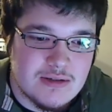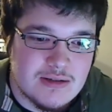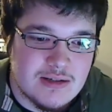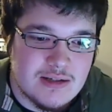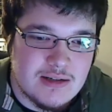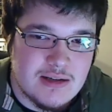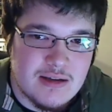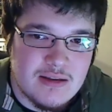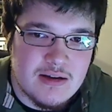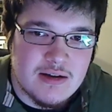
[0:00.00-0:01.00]
That's kind of
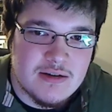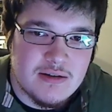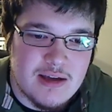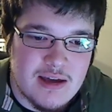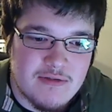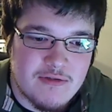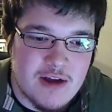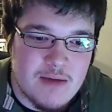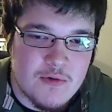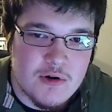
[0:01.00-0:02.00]
like the underlying
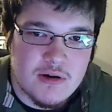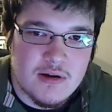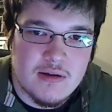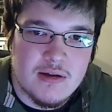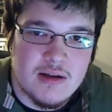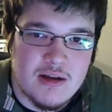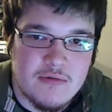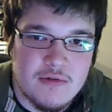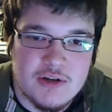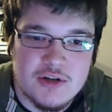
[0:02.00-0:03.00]
framework
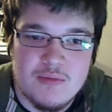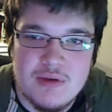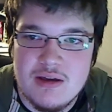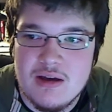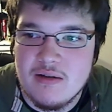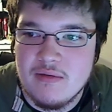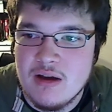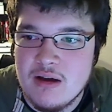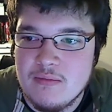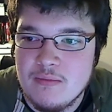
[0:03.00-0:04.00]
of what should be a
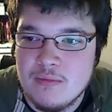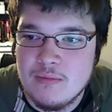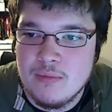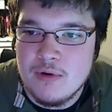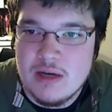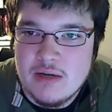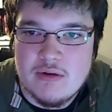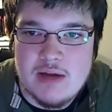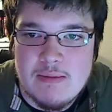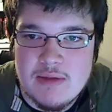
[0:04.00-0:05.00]
pretty
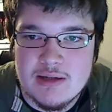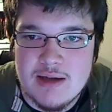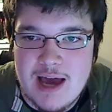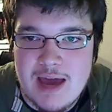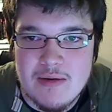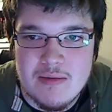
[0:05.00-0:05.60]
different game each time.